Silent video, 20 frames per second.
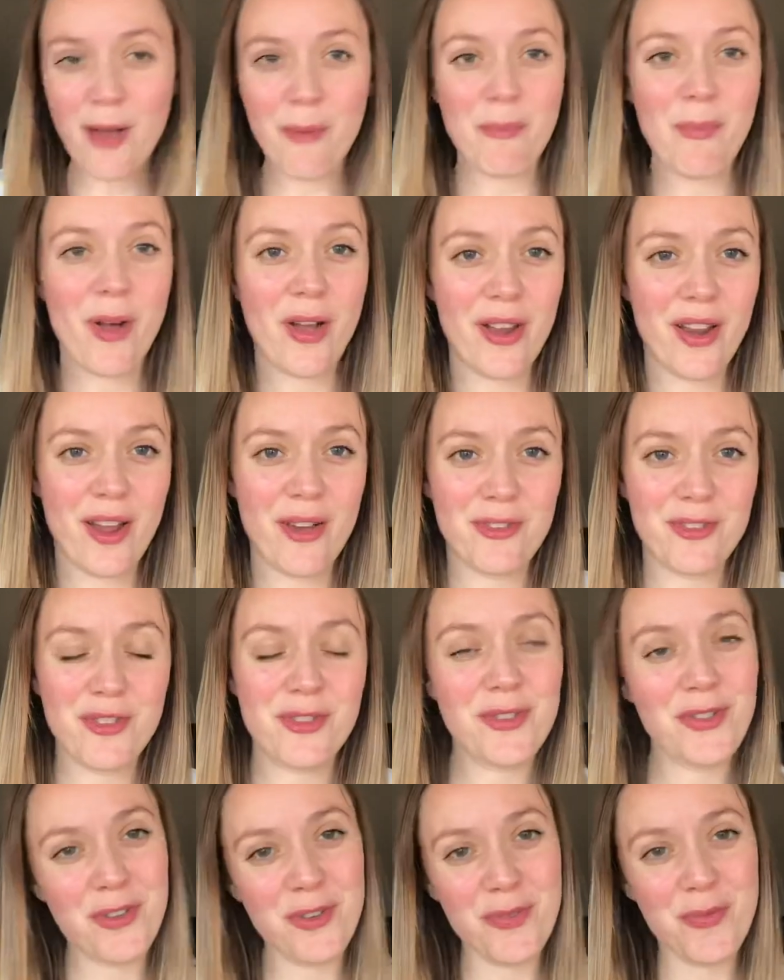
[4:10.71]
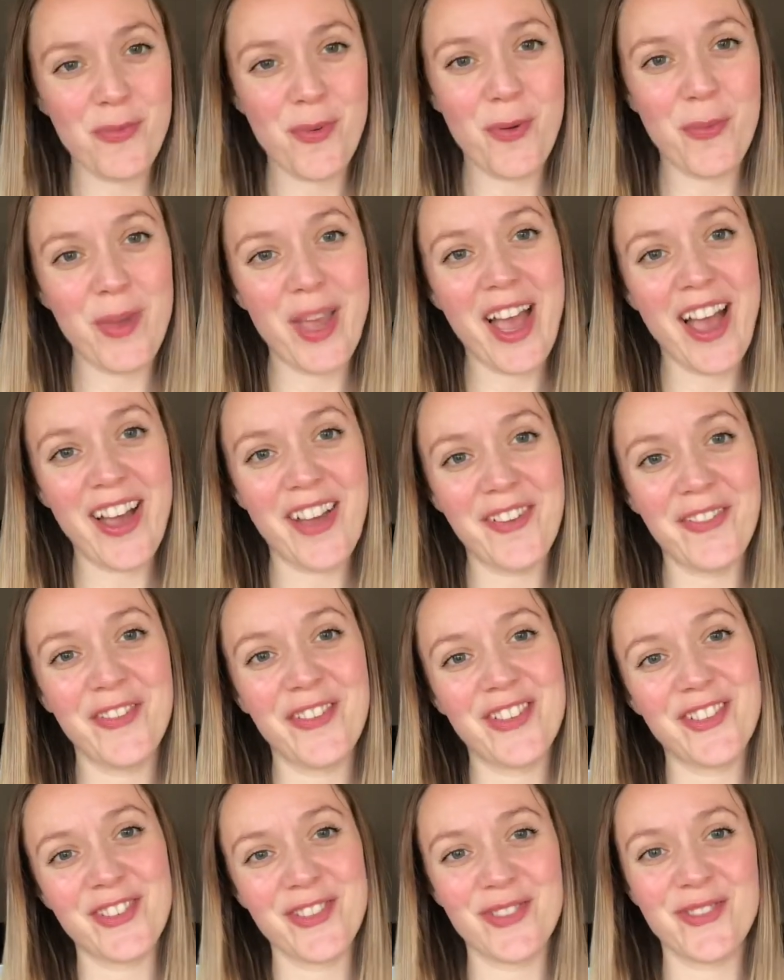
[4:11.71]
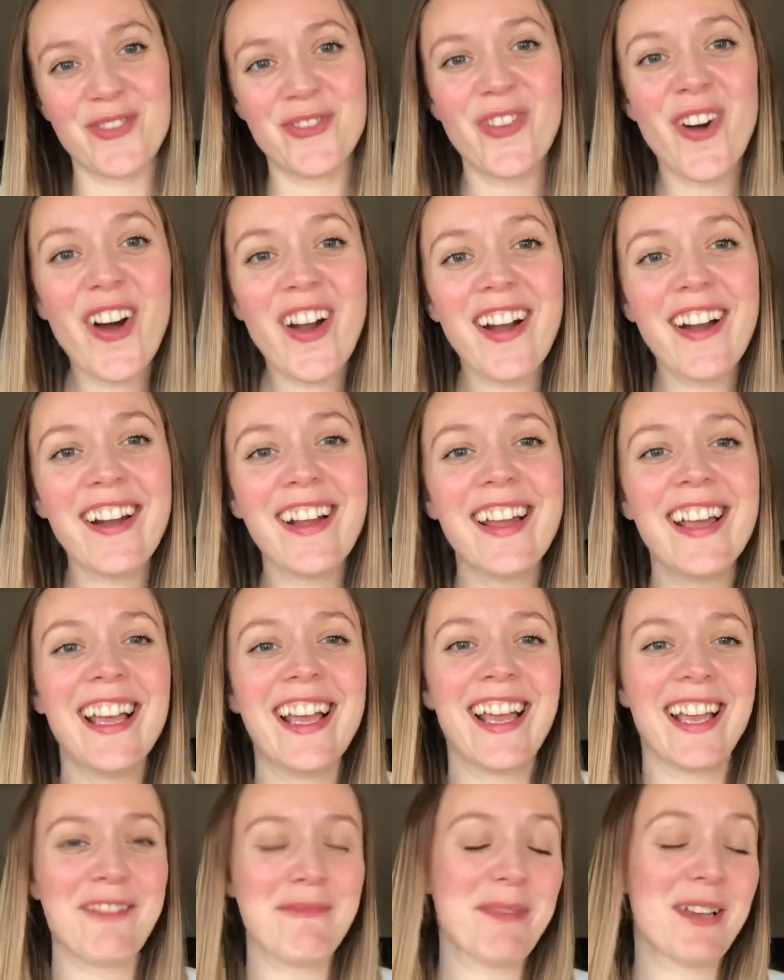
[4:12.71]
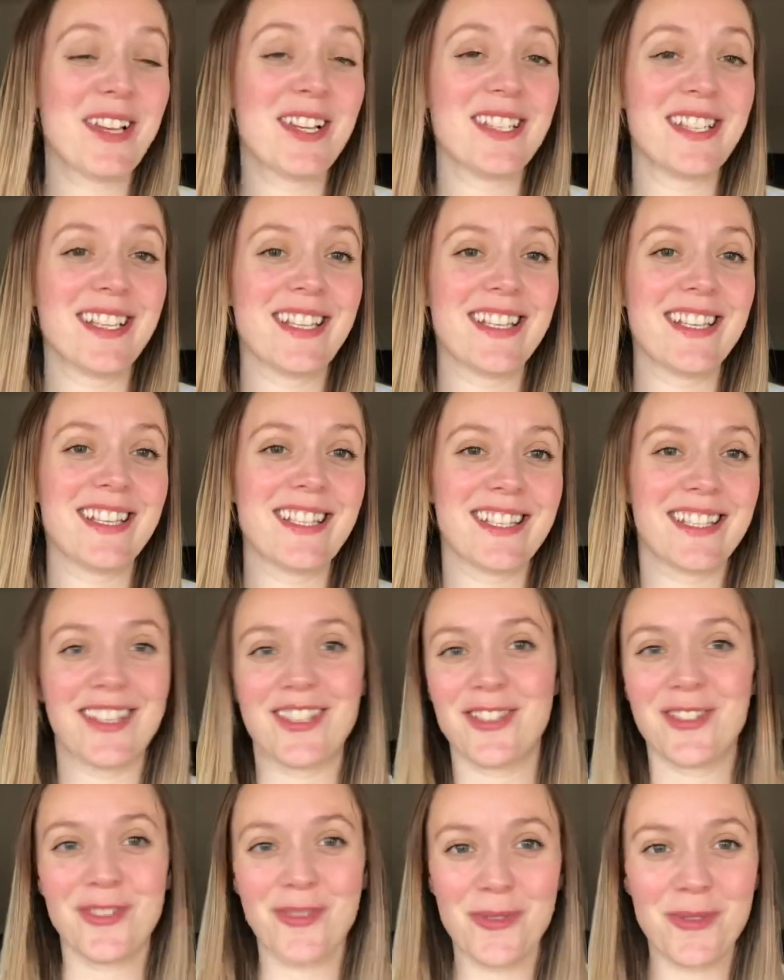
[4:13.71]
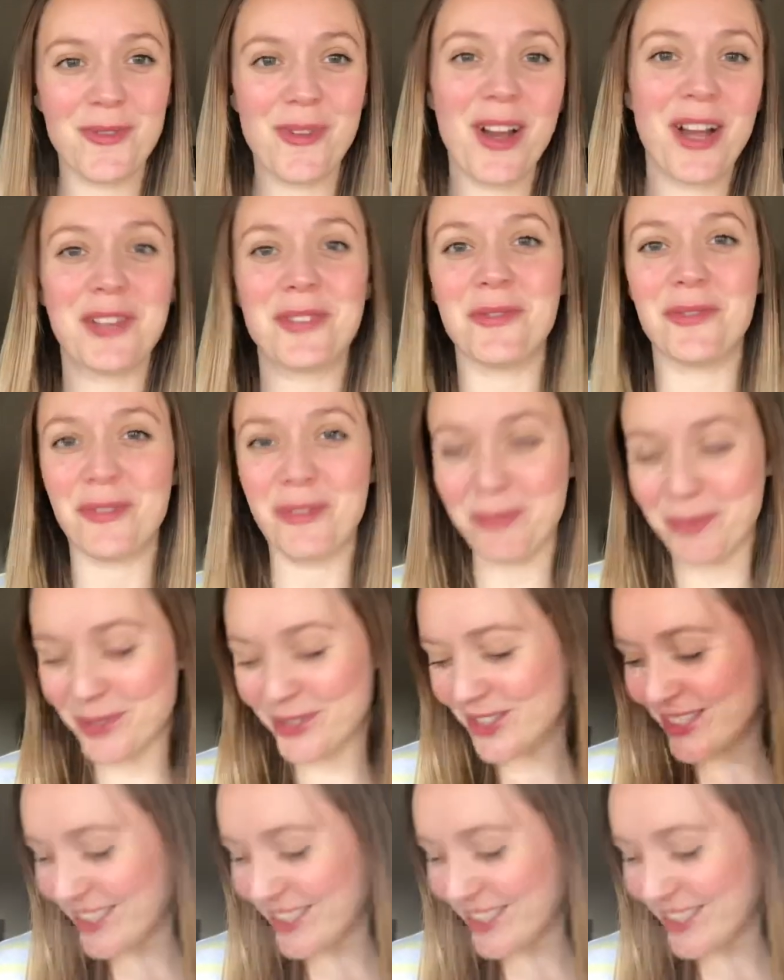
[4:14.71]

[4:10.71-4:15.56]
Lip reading: but I'll show you what we have so far because it's so adorable.